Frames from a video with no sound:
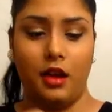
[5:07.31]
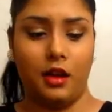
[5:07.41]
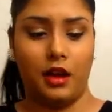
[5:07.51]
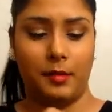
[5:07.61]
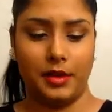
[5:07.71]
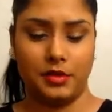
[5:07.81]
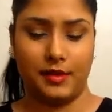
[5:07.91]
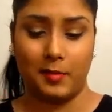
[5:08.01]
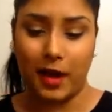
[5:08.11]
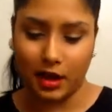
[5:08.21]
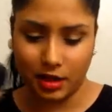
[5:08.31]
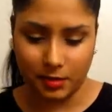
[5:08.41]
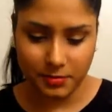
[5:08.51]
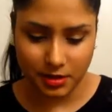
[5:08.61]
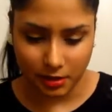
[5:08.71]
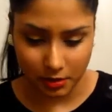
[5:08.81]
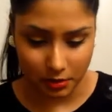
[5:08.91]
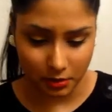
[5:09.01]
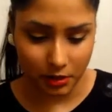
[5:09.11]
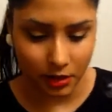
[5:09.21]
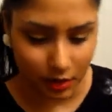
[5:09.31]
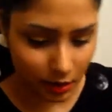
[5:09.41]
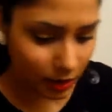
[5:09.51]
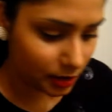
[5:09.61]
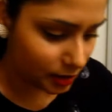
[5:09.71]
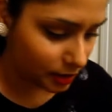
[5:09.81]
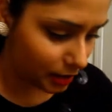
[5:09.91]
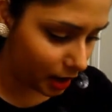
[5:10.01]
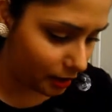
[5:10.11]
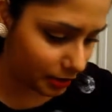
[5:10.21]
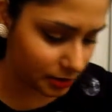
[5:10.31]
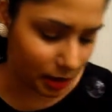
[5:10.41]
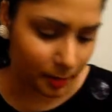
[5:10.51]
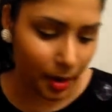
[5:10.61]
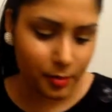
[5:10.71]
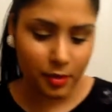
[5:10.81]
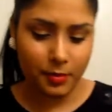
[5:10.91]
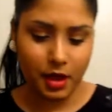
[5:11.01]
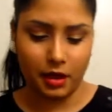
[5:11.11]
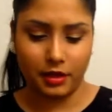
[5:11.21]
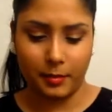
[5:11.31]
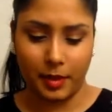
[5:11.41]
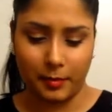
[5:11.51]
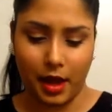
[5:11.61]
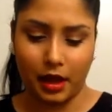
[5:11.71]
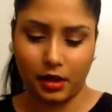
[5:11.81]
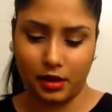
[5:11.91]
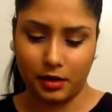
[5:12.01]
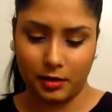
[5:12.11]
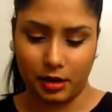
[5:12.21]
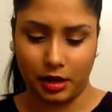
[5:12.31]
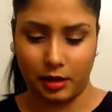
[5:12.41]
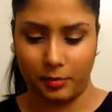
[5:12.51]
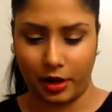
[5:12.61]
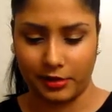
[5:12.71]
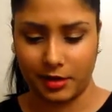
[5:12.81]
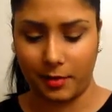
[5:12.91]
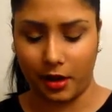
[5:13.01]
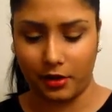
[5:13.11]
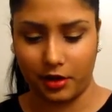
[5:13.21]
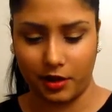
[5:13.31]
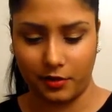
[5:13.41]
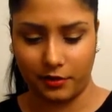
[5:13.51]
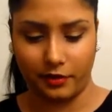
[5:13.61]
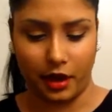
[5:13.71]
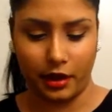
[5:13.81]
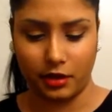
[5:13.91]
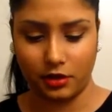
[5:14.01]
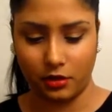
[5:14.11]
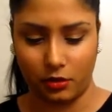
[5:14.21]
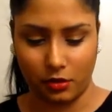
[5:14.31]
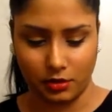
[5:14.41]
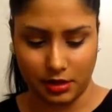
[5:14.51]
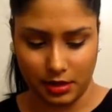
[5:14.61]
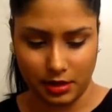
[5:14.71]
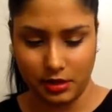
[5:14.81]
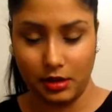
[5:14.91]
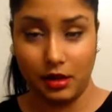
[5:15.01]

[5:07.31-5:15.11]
I do have a backup, so Yeah, it's not a problem. Then my MAC bronzing powder in Refined Golden.